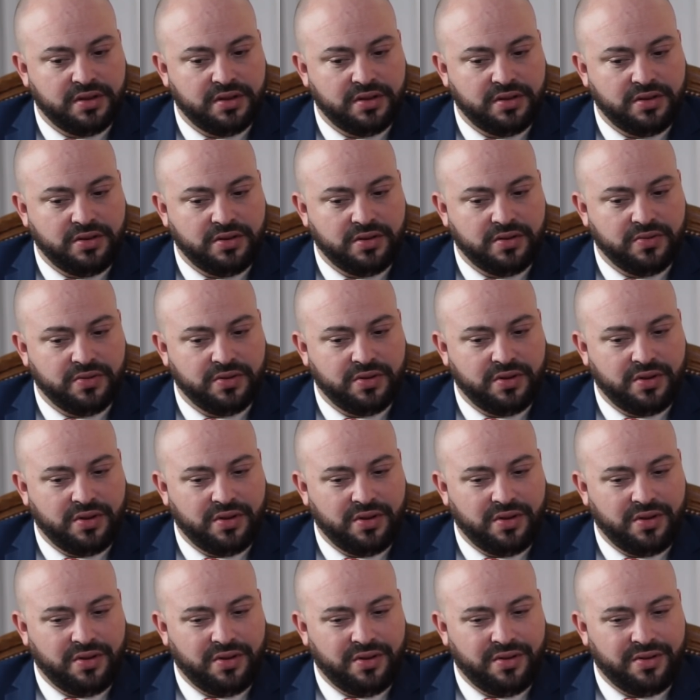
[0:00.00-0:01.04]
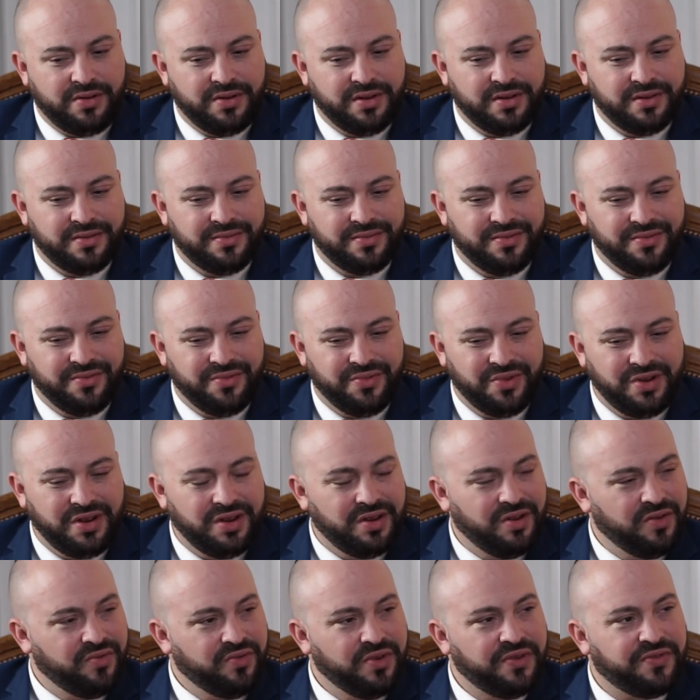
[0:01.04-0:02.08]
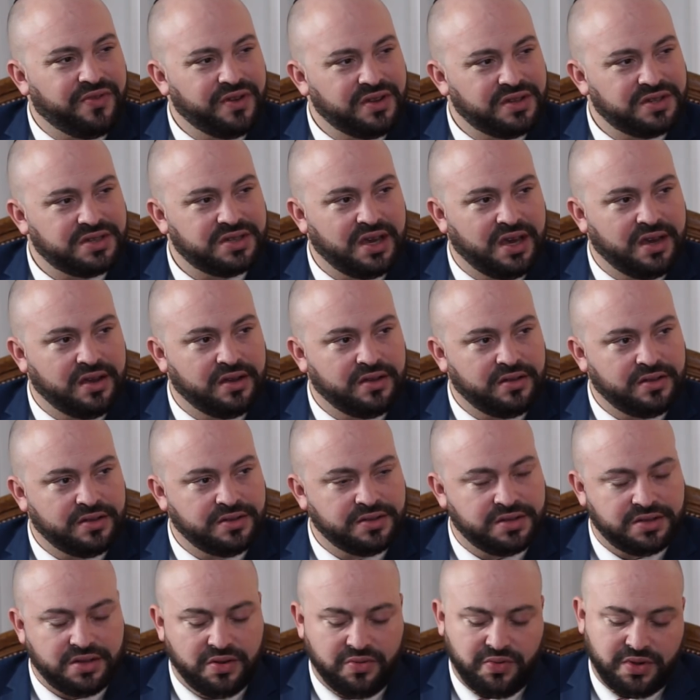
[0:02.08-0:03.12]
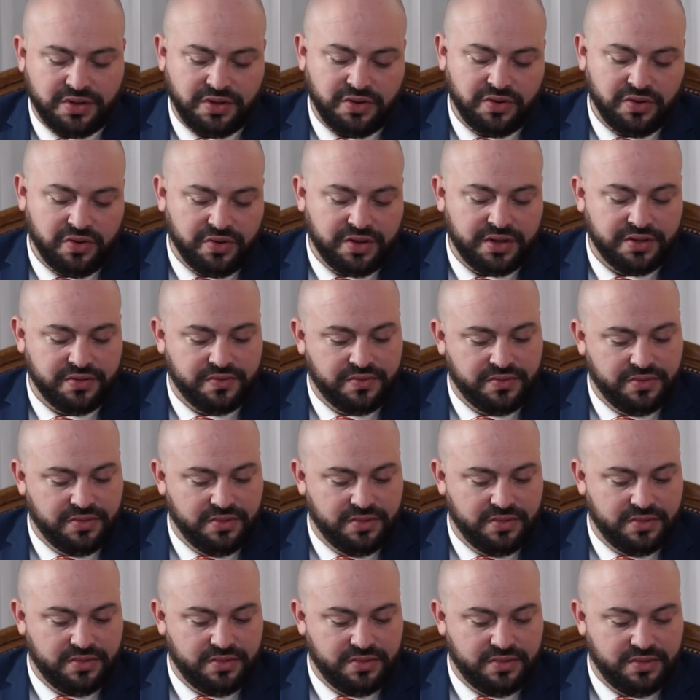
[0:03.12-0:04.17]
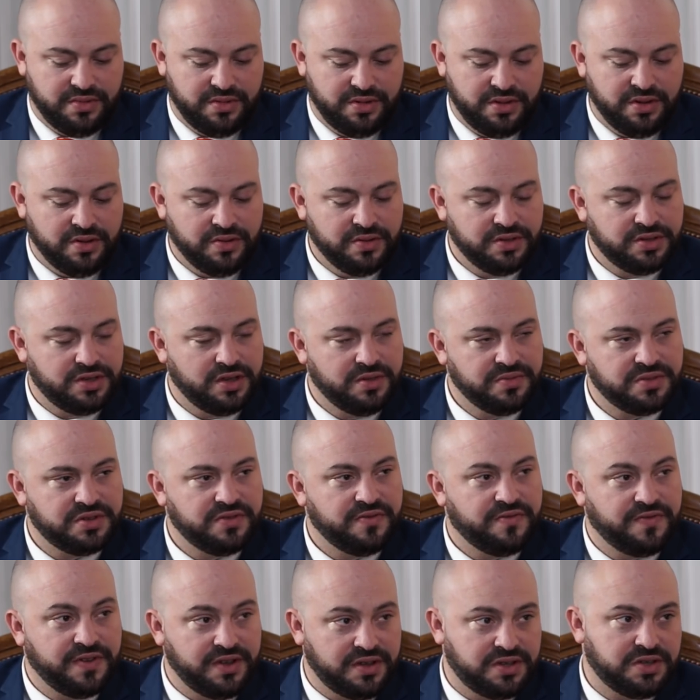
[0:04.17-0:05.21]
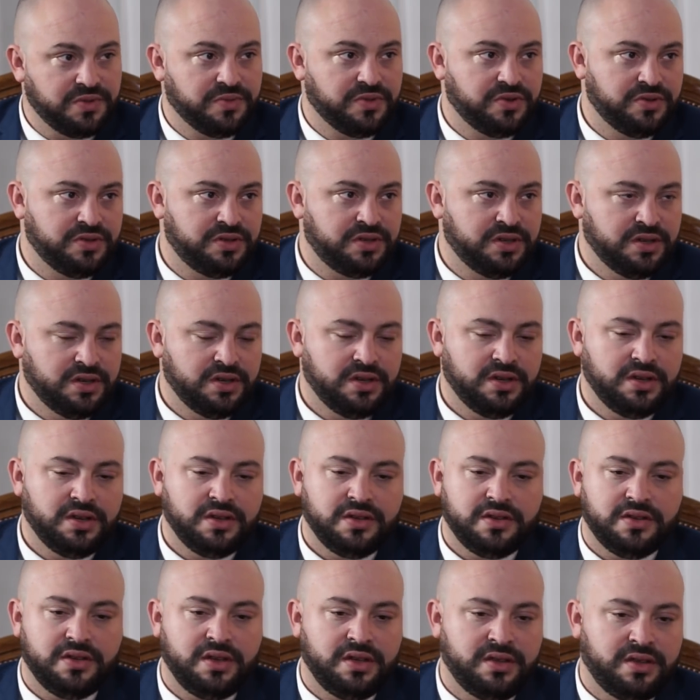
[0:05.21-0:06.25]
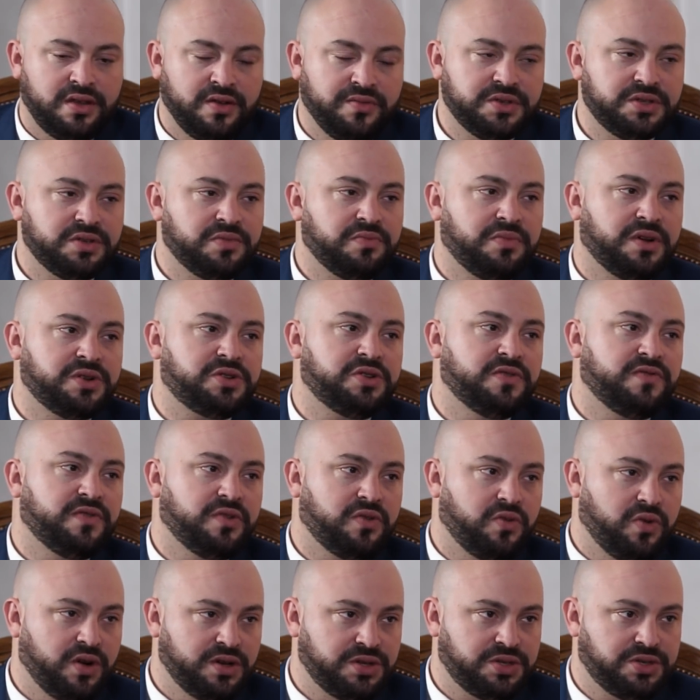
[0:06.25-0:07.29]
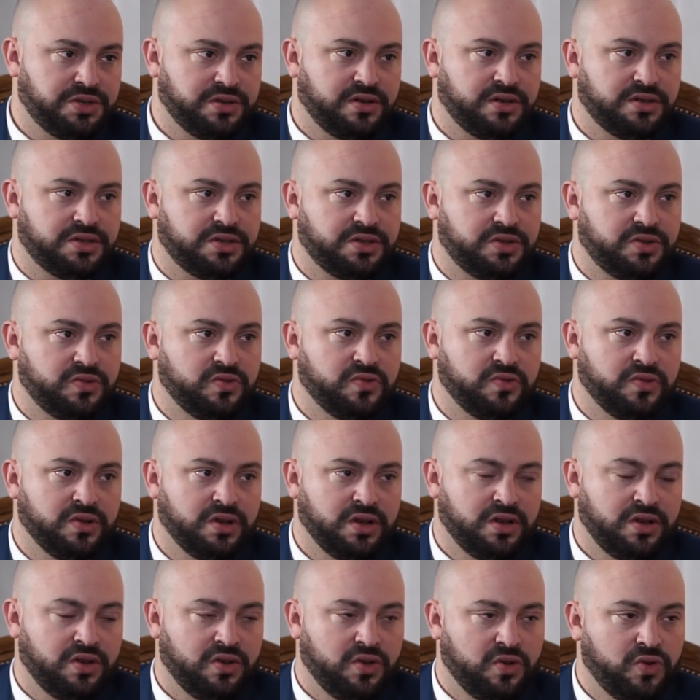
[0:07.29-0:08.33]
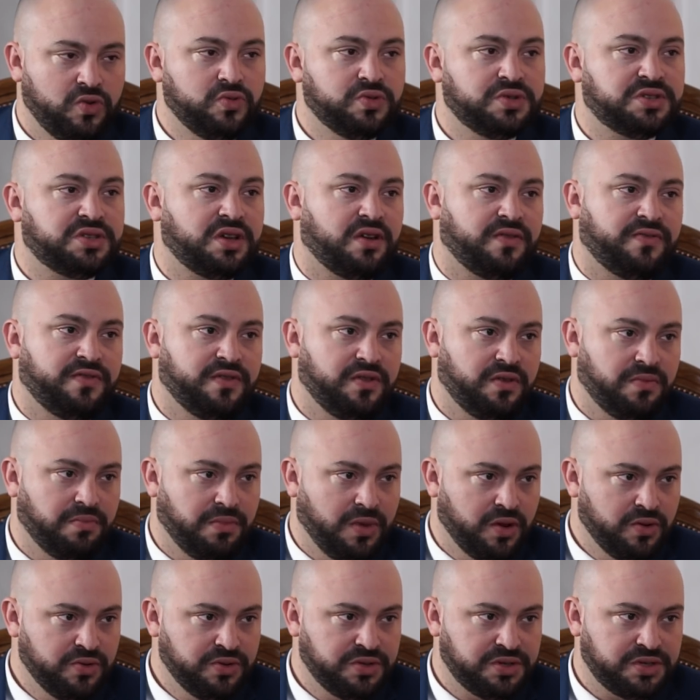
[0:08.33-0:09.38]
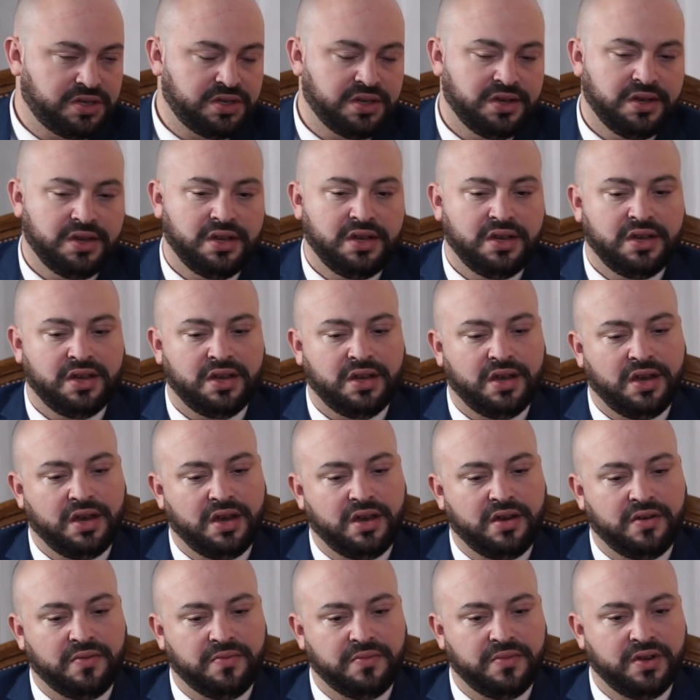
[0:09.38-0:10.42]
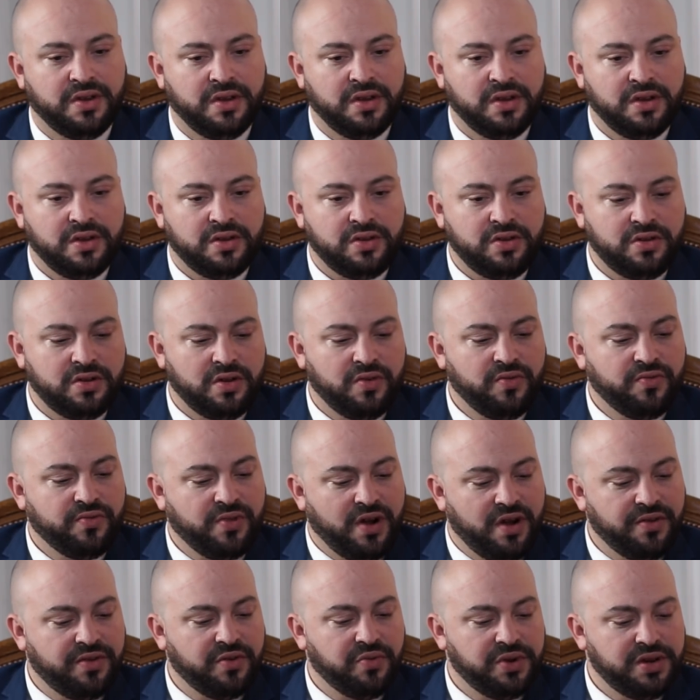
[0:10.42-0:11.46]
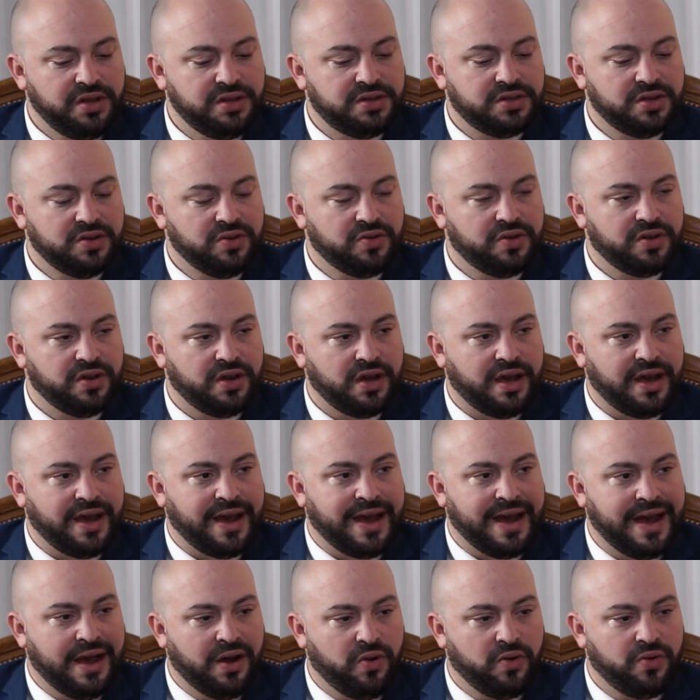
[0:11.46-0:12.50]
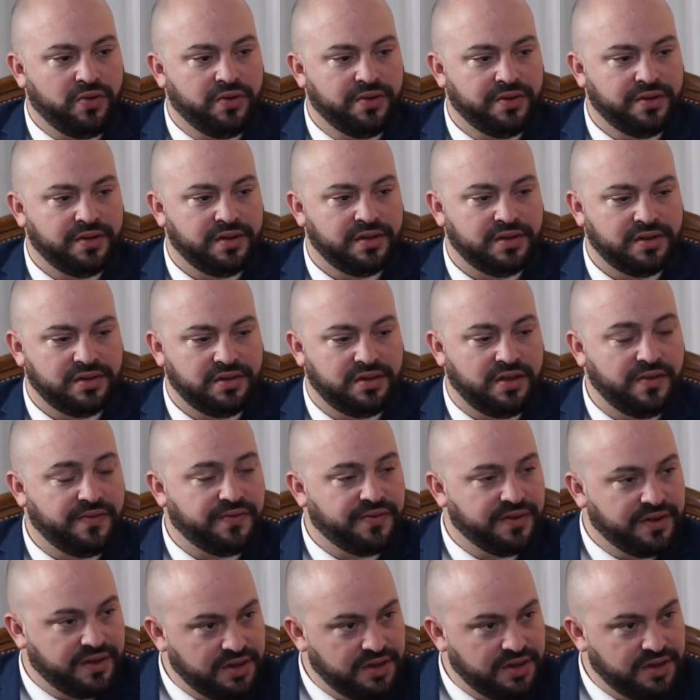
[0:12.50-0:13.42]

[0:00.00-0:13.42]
you know, on a really horrific scale. And so when you look at, you know, in terms of victimhood, there isn't much of a question as to who suffered most. You know, rather we need to look at how different